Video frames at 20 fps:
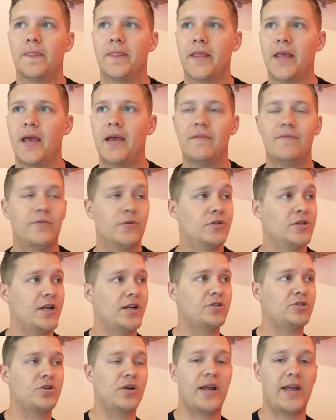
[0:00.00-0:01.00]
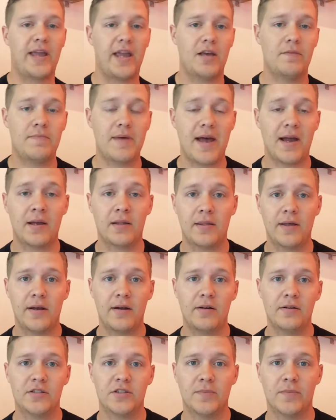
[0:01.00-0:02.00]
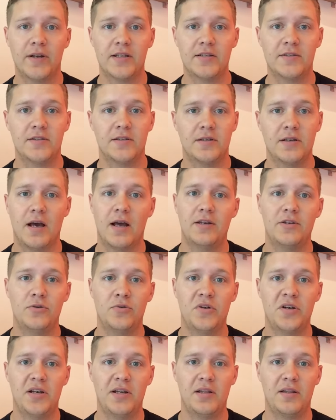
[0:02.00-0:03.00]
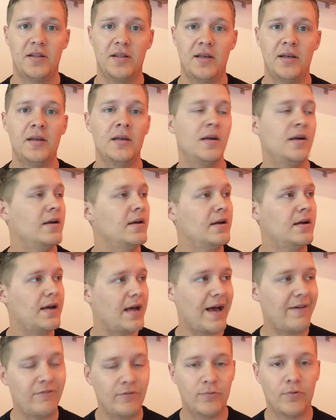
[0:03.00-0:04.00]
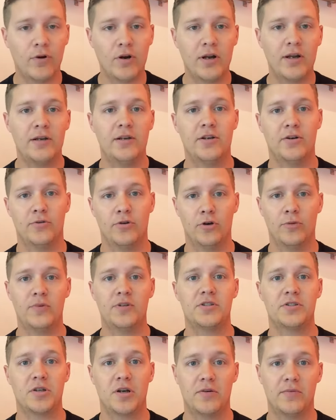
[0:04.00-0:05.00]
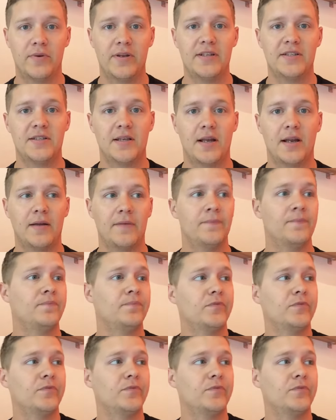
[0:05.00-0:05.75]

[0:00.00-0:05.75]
Okay, if there's an extra hand back there, somebody's not doing anything, have them run into your room and start resetting.